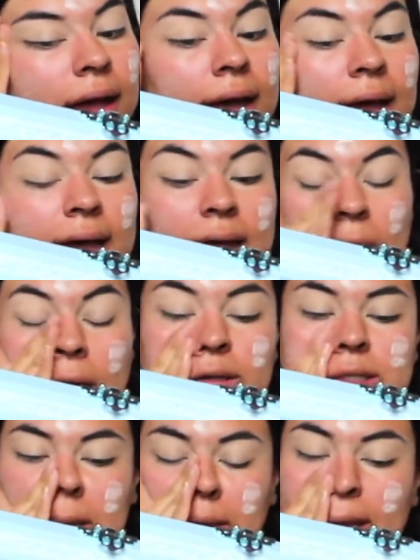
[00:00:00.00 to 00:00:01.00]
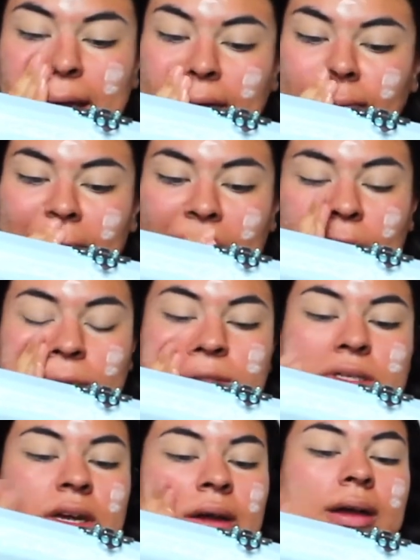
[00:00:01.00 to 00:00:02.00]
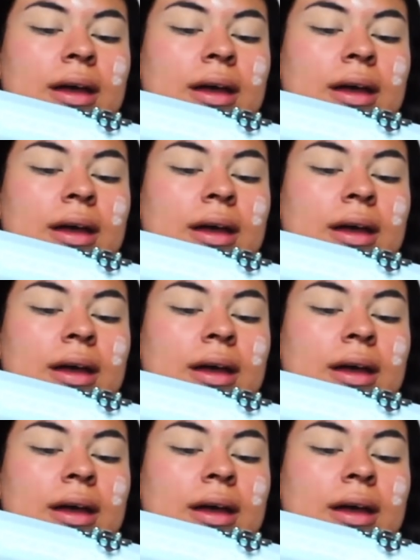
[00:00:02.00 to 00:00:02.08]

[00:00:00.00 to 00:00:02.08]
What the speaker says: And also the life coach,